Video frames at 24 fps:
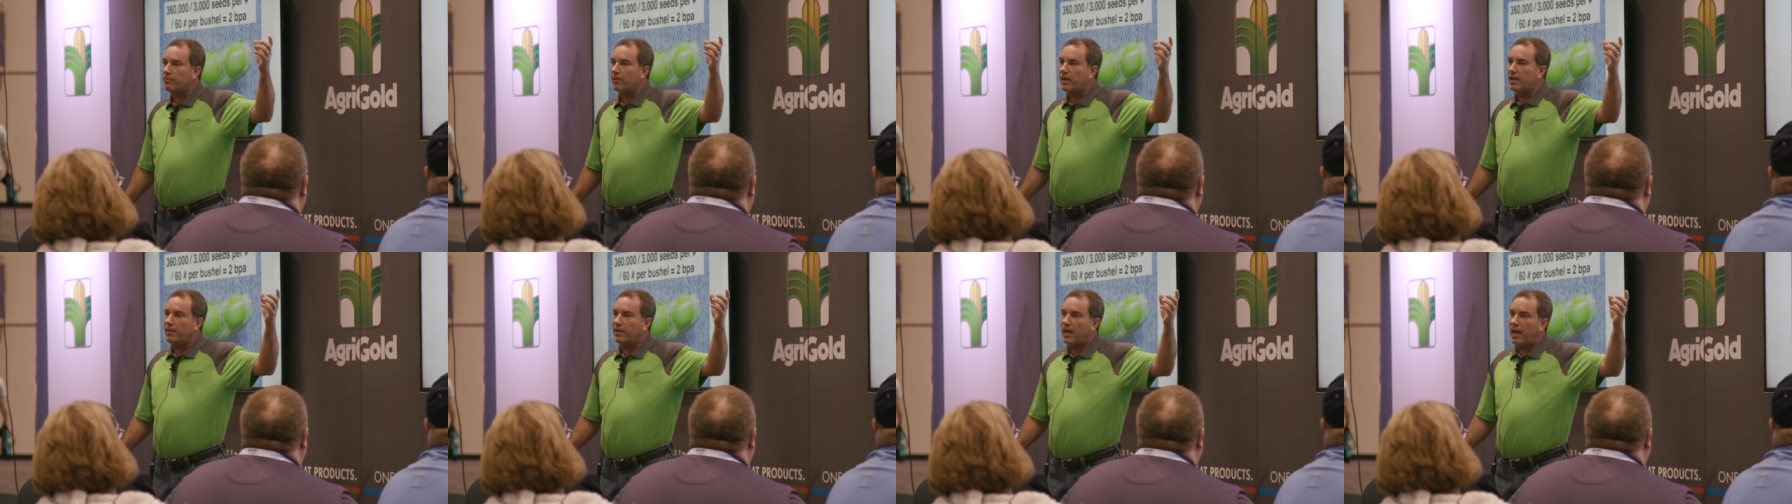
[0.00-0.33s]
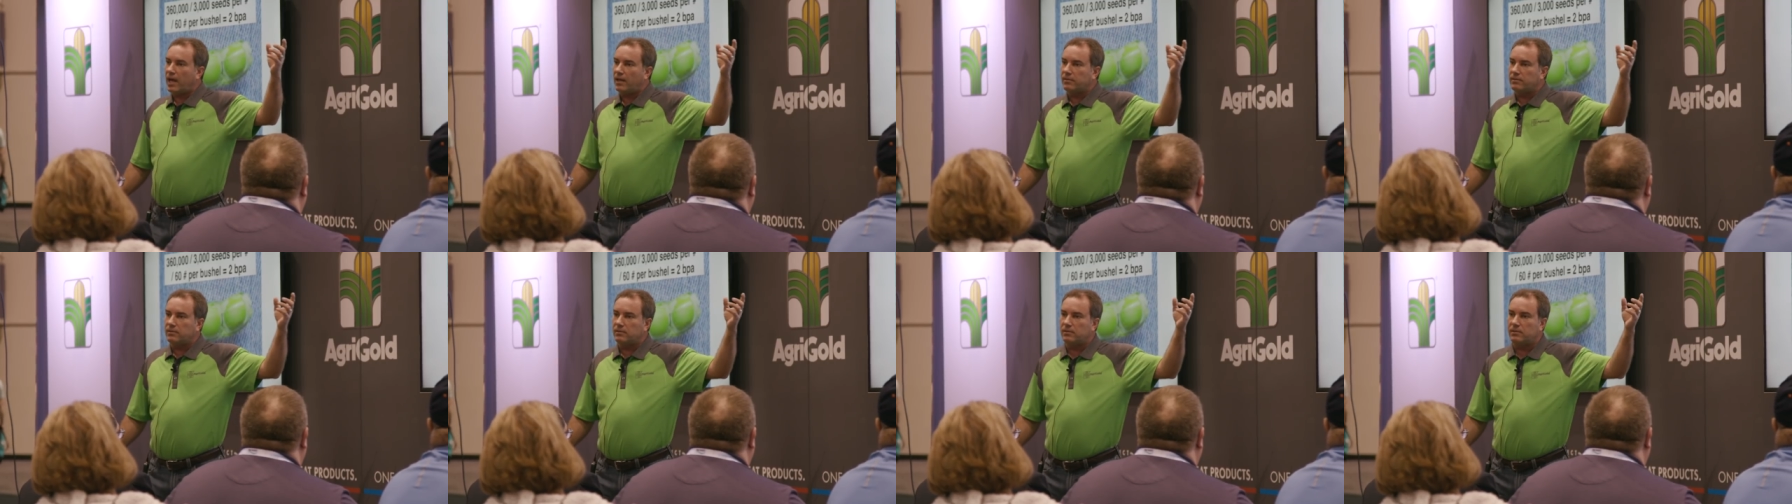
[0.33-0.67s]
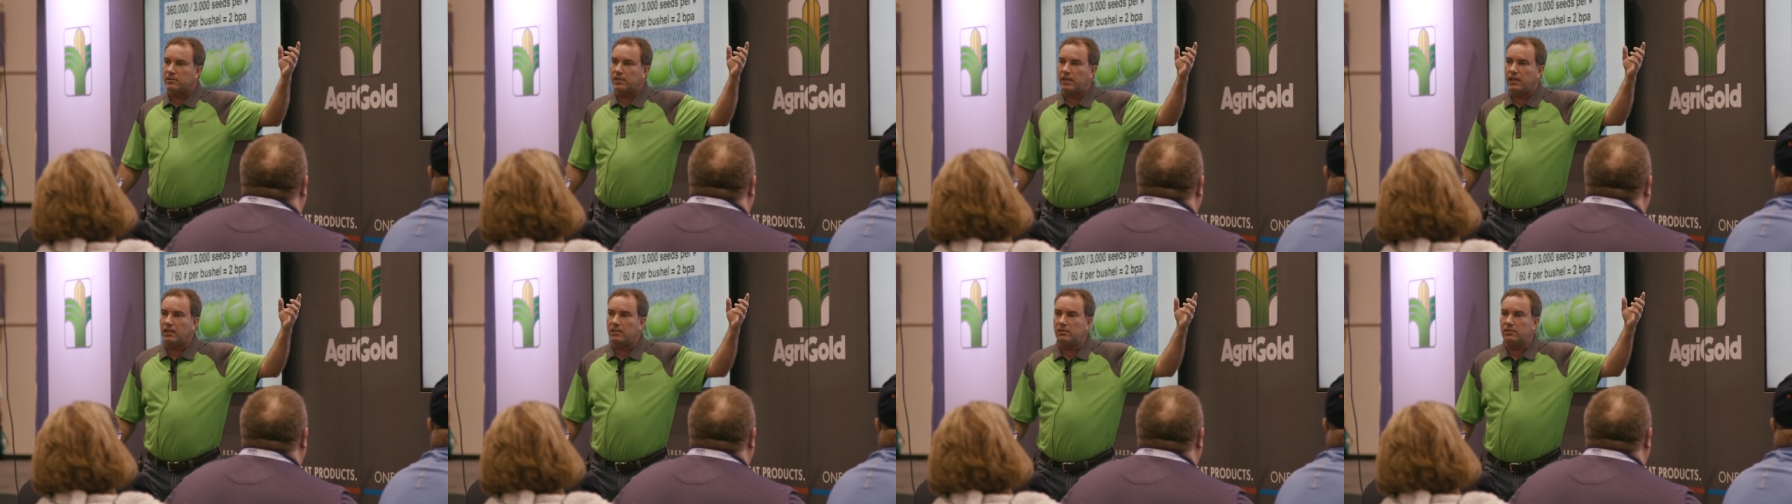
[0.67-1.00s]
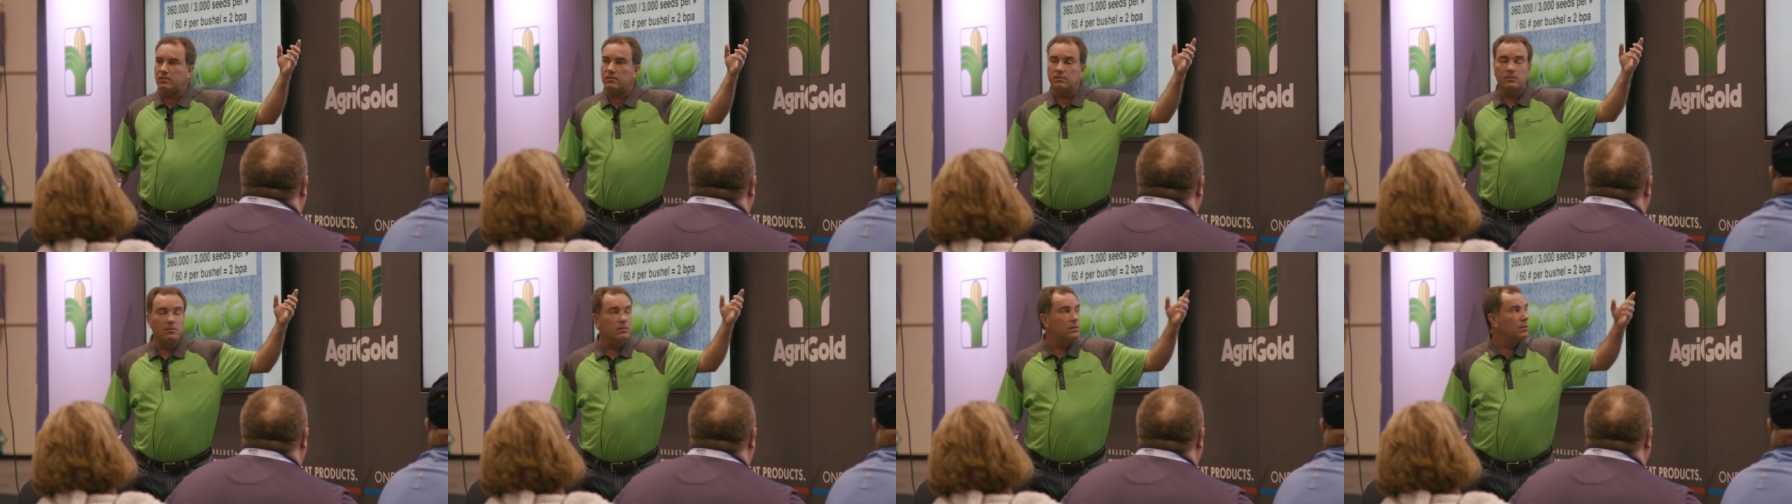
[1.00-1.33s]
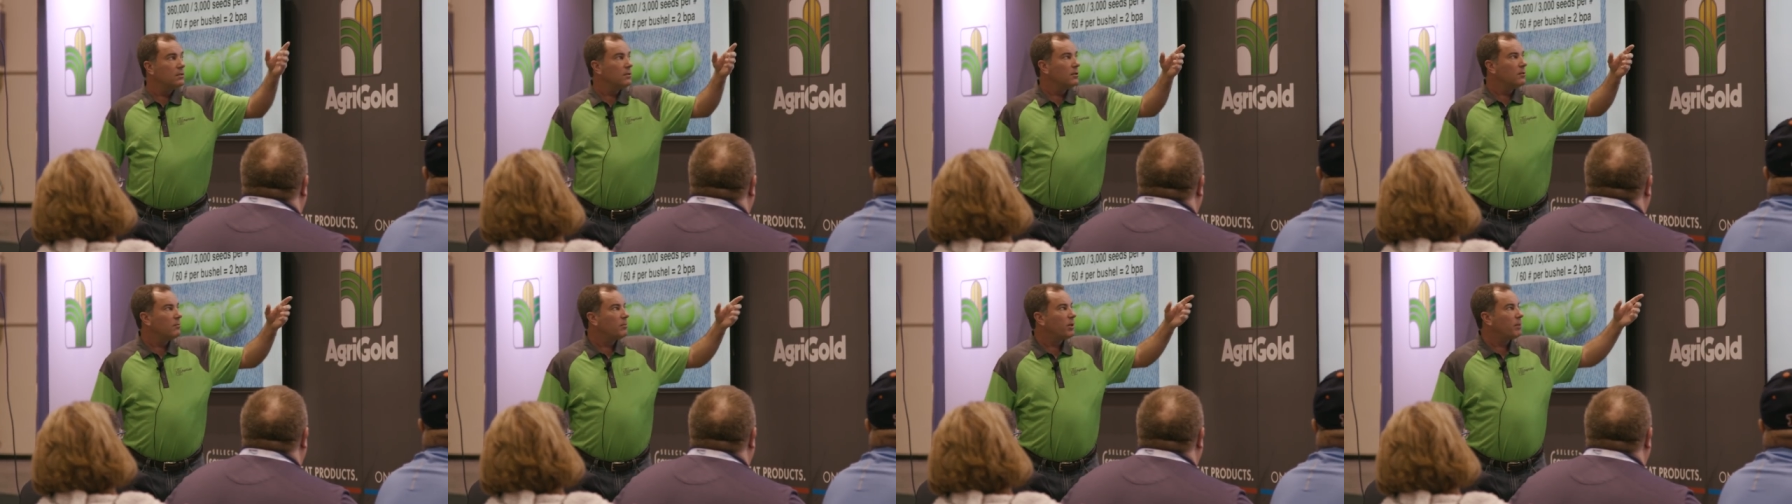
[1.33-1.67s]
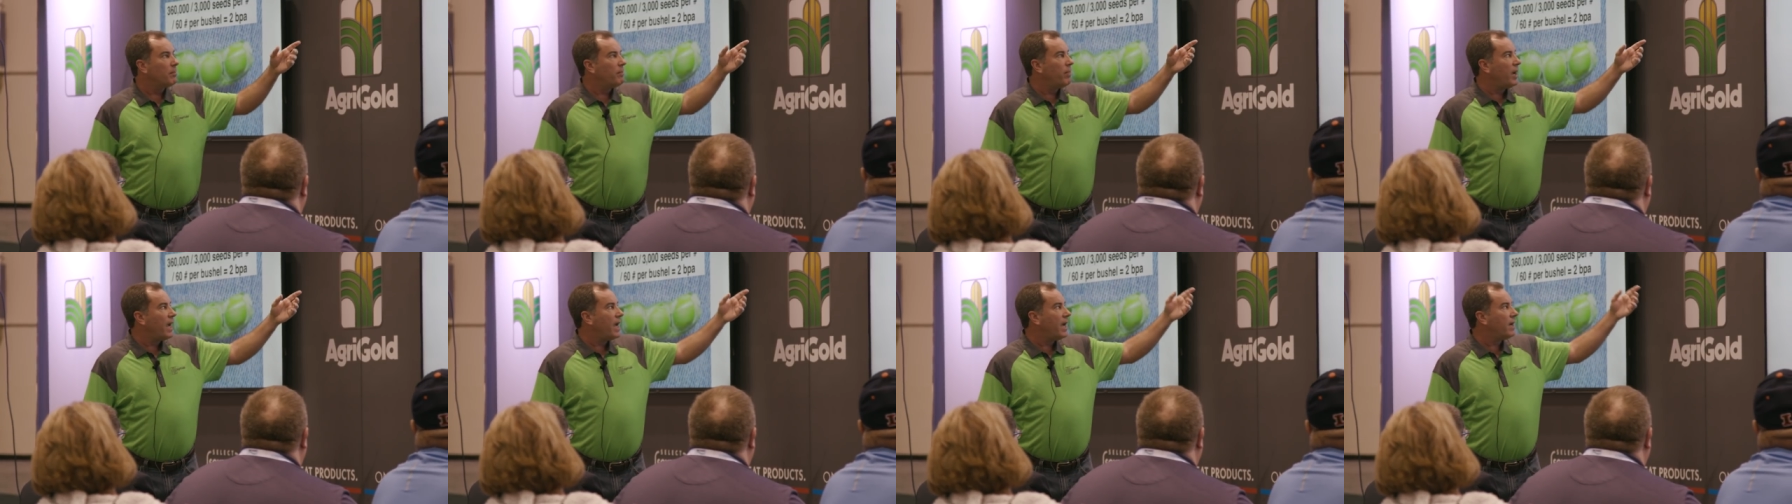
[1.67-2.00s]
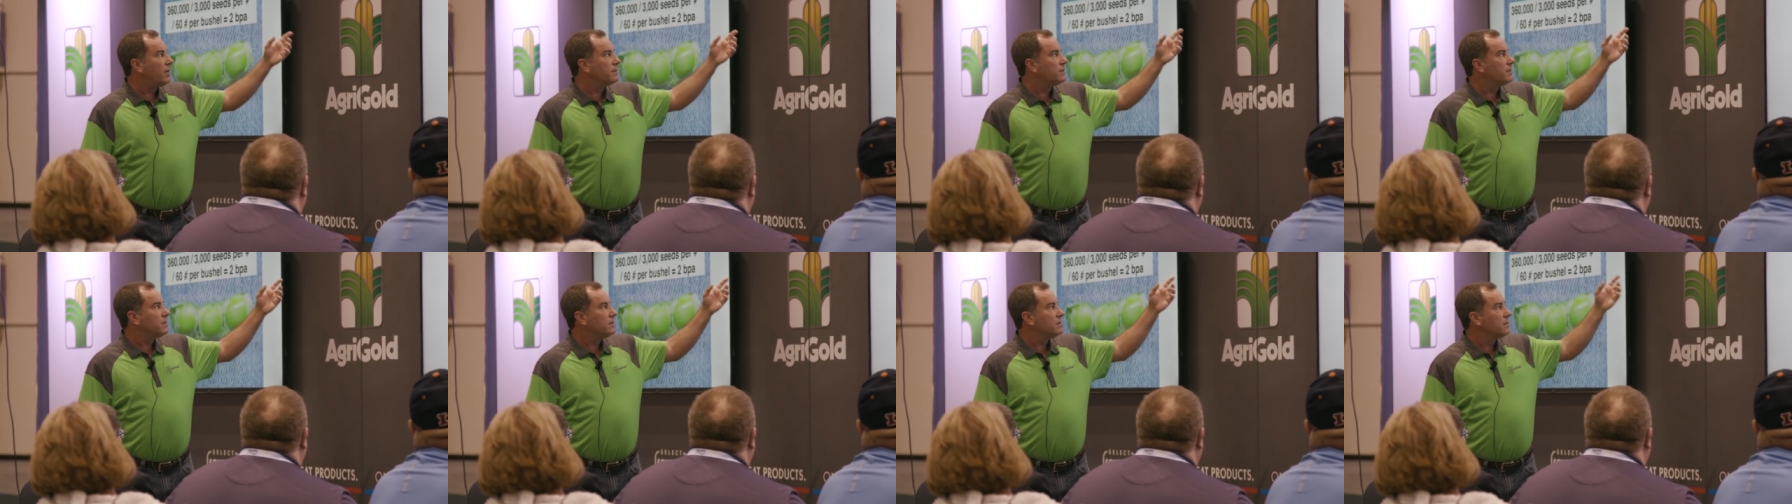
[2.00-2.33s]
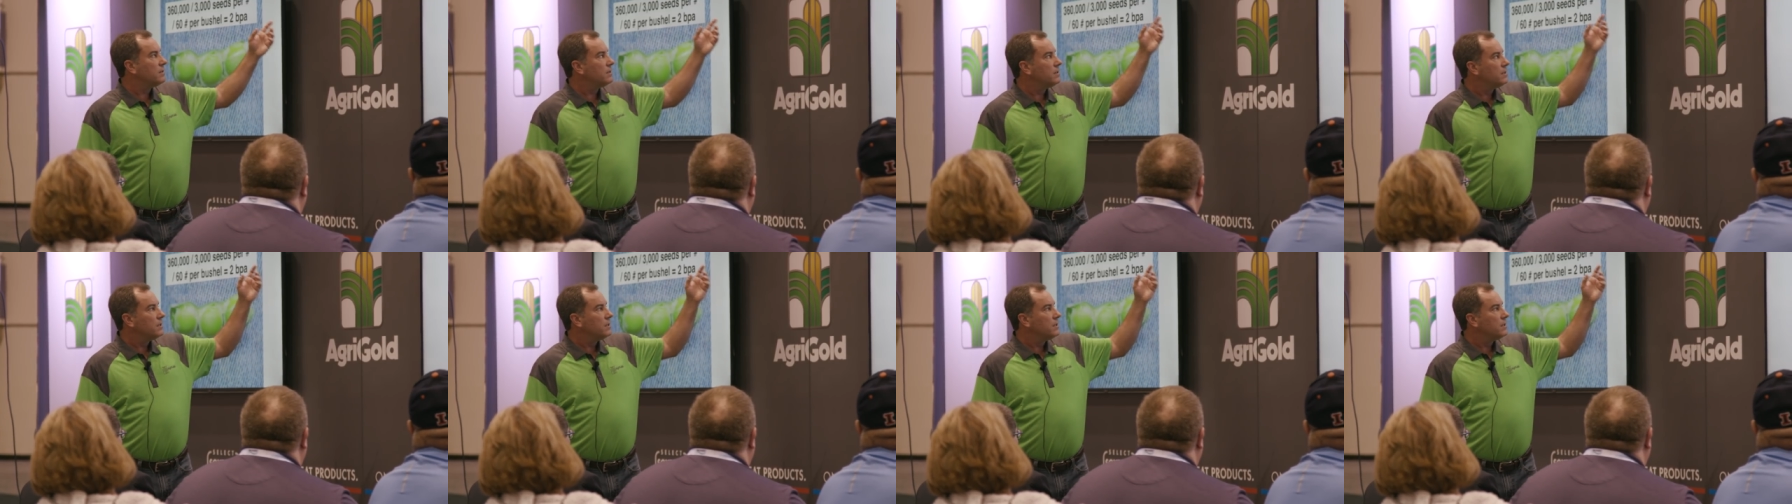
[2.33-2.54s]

3,000 seeds per pound.